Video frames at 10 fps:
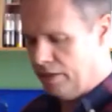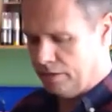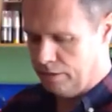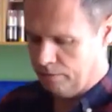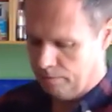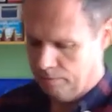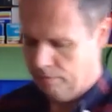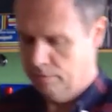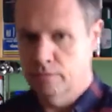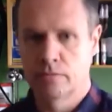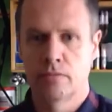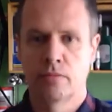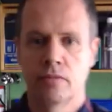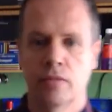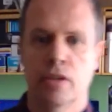is
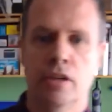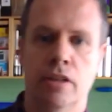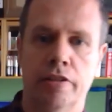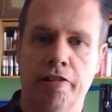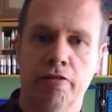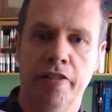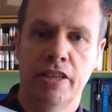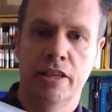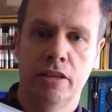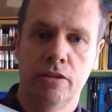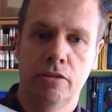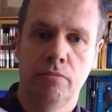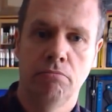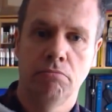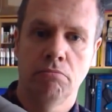the crown race setting
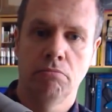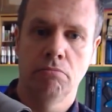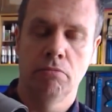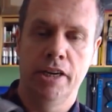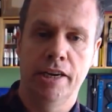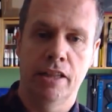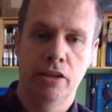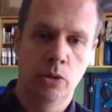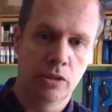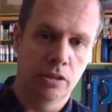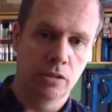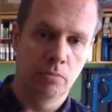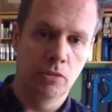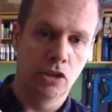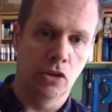tool. You can either use it
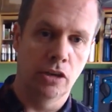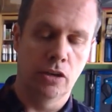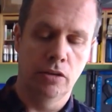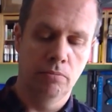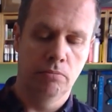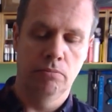to knock it on,